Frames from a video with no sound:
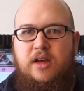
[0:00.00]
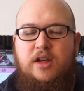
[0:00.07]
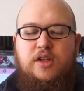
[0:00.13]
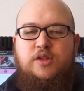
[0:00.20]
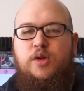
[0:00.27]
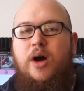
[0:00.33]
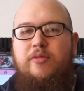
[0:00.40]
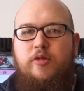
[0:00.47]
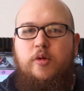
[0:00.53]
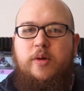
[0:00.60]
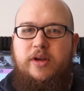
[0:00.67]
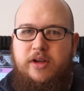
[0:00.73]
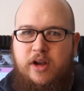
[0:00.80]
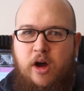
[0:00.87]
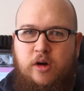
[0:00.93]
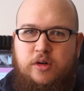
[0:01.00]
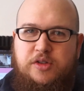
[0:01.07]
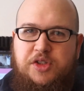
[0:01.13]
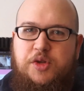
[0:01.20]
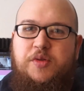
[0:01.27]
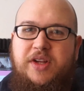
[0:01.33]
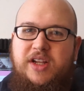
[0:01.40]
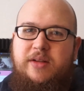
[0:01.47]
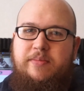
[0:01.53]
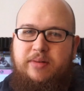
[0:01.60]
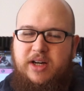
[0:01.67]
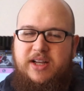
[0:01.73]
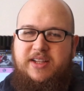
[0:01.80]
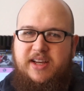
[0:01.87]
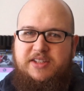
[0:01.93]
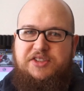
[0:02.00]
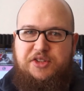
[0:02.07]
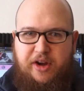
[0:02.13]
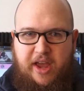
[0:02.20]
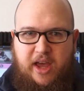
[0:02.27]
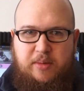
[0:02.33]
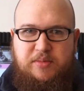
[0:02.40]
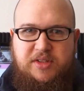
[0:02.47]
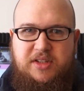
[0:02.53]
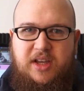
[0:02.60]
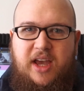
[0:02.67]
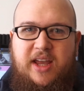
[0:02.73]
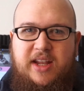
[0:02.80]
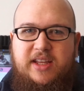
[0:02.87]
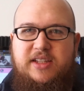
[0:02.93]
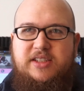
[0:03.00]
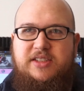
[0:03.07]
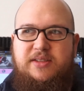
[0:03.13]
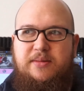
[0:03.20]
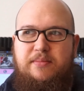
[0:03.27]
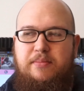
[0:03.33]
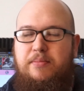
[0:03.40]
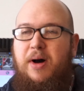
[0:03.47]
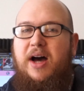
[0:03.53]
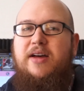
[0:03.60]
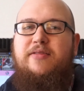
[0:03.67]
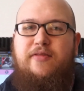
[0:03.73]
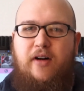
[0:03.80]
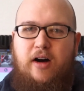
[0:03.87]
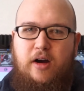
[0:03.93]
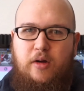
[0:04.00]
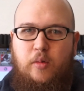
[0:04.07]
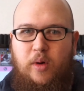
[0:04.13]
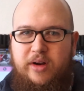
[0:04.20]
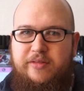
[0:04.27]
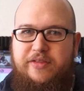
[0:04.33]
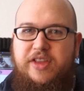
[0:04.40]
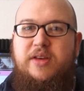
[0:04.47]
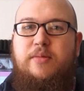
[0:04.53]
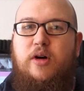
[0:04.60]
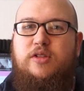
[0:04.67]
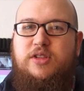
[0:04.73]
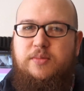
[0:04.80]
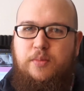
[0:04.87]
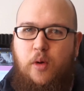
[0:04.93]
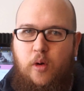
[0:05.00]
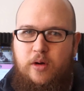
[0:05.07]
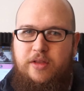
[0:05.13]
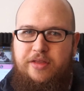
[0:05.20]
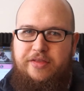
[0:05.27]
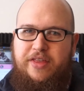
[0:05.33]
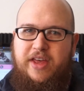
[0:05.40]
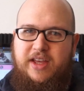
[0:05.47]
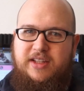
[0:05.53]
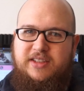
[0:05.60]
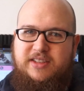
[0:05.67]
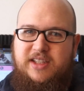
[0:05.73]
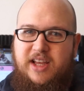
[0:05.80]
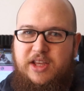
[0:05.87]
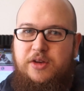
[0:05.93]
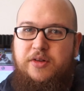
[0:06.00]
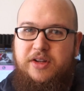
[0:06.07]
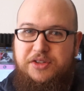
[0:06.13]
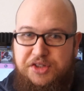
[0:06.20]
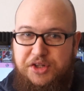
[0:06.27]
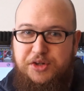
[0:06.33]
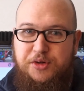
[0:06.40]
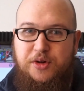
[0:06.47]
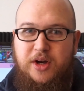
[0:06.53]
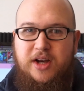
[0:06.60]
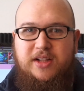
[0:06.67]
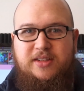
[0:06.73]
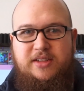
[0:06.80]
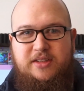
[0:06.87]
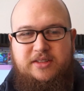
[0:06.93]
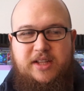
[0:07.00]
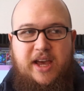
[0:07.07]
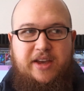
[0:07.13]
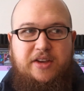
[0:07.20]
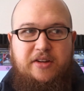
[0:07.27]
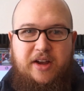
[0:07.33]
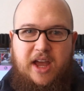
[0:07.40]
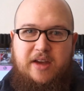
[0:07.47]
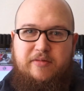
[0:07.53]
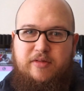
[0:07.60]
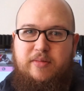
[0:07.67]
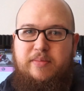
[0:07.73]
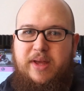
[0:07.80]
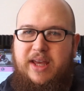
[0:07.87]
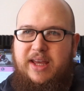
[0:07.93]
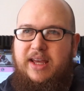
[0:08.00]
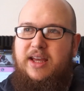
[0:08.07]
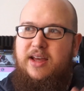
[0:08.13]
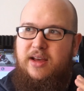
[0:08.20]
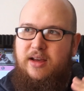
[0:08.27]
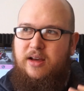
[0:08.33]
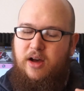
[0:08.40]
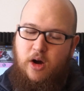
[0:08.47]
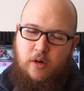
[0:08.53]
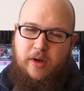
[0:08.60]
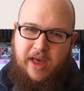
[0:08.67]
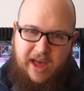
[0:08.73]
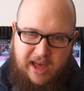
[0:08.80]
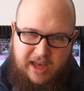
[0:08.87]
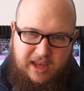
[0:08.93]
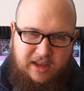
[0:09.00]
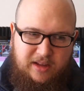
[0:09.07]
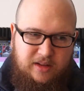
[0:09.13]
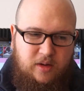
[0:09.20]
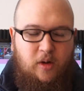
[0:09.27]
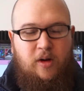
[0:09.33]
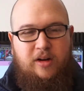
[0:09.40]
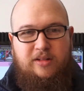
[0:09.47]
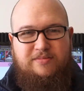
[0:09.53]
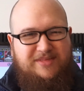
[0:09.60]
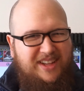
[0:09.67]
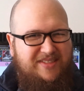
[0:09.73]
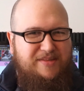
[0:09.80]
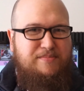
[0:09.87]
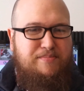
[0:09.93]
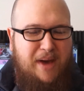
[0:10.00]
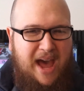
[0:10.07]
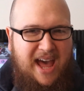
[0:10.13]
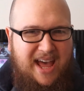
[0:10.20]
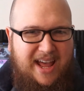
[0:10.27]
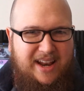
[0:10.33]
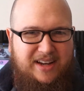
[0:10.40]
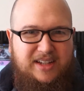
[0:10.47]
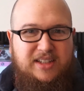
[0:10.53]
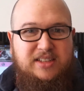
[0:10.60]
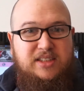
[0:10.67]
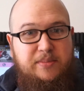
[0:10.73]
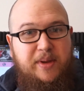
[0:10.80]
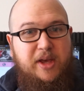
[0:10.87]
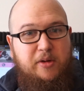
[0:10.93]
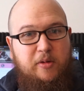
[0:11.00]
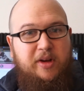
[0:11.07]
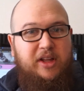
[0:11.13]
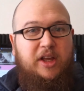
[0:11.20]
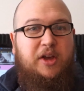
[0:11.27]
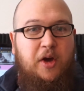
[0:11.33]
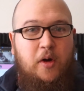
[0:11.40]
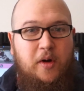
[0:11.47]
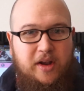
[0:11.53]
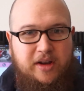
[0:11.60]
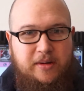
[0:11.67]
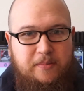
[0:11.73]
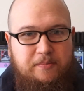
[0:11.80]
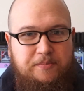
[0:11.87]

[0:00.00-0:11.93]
So everyone knows you need to playtest your games. It is by far one of the most important things that you can do to take your game from being okay or even bad to being really good.